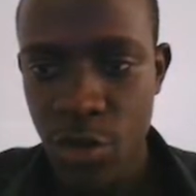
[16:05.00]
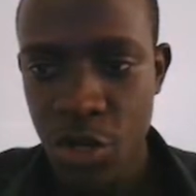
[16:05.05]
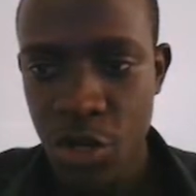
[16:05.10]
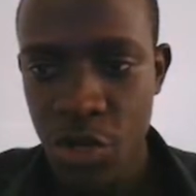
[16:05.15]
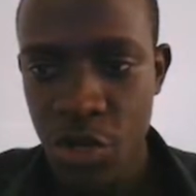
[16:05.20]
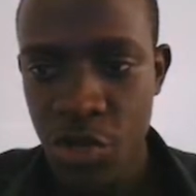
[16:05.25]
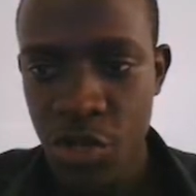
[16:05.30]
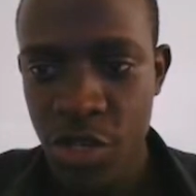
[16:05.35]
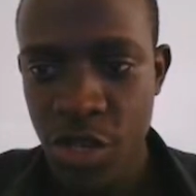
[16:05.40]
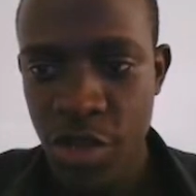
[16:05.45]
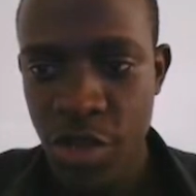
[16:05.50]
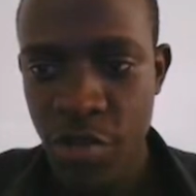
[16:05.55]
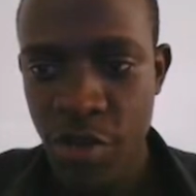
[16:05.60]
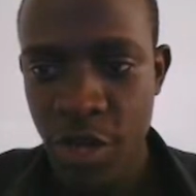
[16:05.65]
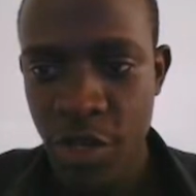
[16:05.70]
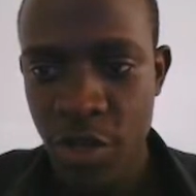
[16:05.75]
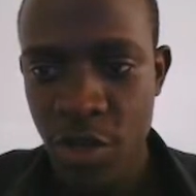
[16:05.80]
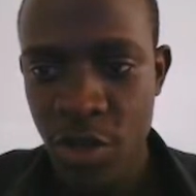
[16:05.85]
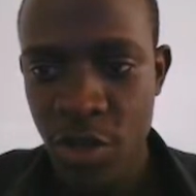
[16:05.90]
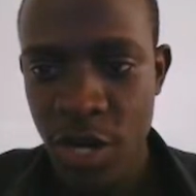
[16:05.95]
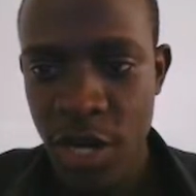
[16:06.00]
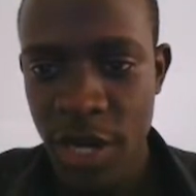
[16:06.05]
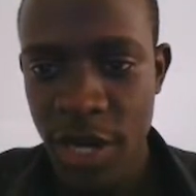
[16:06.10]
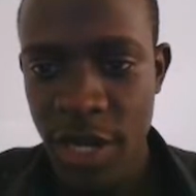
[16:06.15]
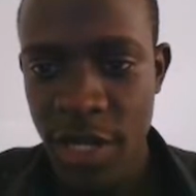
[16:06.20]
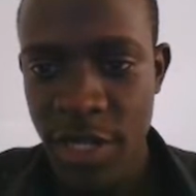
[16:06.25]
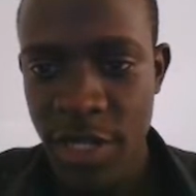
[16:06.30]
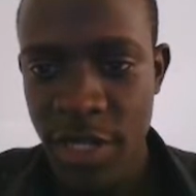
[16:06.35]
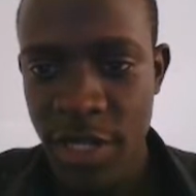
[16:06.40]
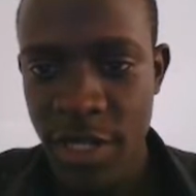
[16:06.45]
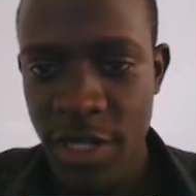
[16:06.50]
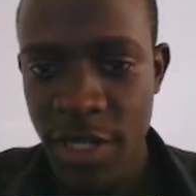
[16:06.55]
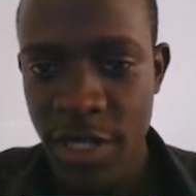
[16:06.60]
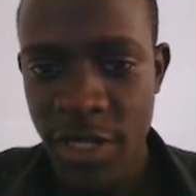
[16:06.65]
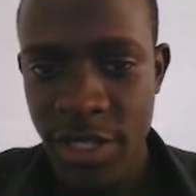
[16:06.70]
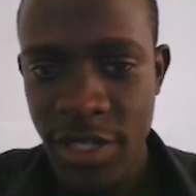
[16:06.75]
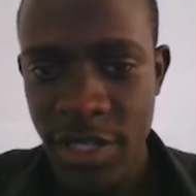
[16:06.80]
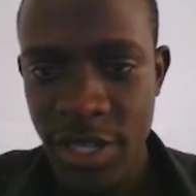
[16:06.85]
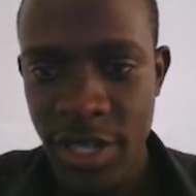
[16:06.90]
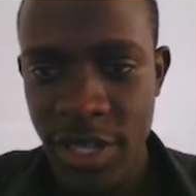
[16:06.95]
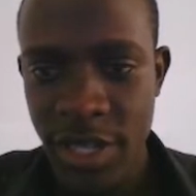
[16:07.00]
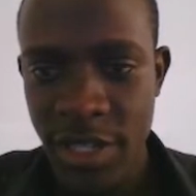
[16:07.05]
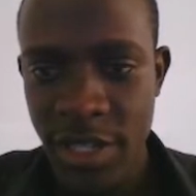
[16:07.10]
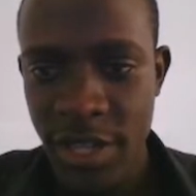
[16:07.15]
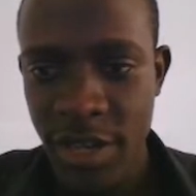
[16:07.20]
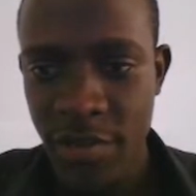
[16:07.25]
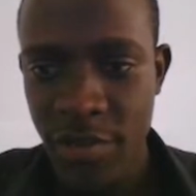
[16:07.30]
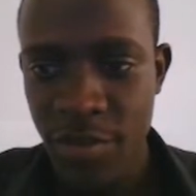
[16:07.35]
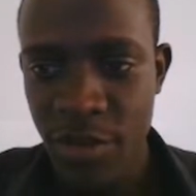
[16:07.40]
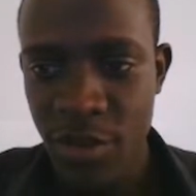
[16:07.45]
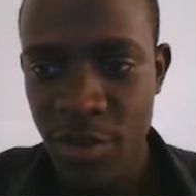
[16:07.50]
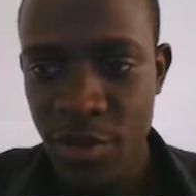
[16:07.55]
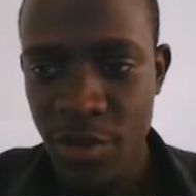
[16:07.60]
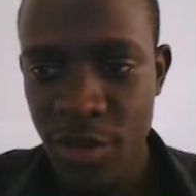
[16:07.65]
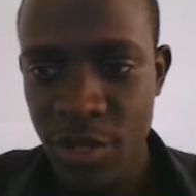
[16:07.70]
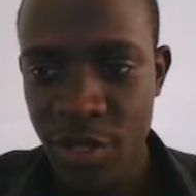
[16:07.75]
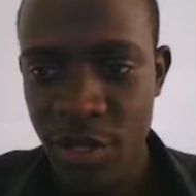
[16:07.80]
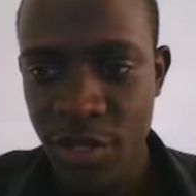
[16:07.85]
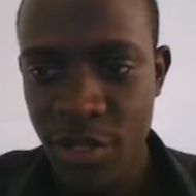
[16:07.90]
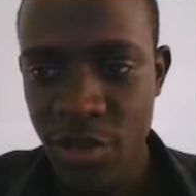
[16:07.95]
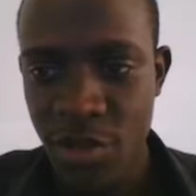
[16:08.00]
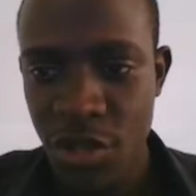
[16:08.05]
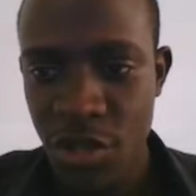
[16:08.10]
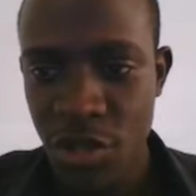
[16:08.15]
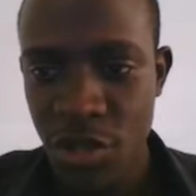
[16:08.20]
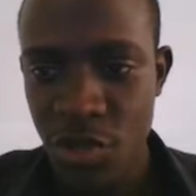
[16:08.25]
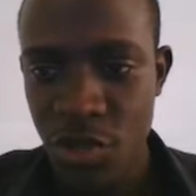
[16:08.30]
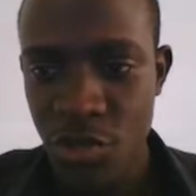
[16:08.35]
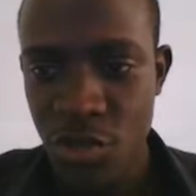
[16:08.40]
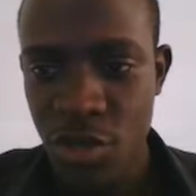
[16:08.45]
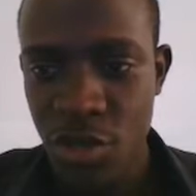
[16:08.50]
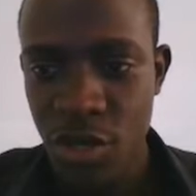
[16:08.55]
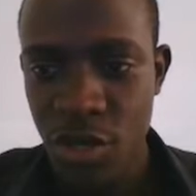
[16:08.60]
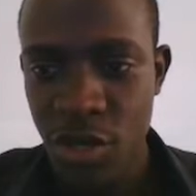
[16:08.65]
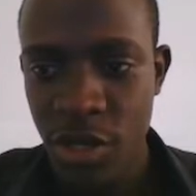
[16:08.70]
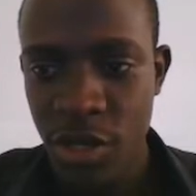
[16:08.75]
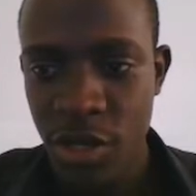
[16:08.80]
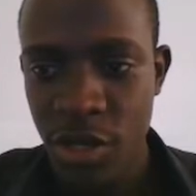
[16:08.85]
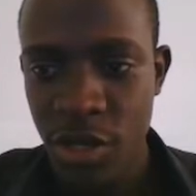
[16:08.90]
going to say password. In this case, our password is going to be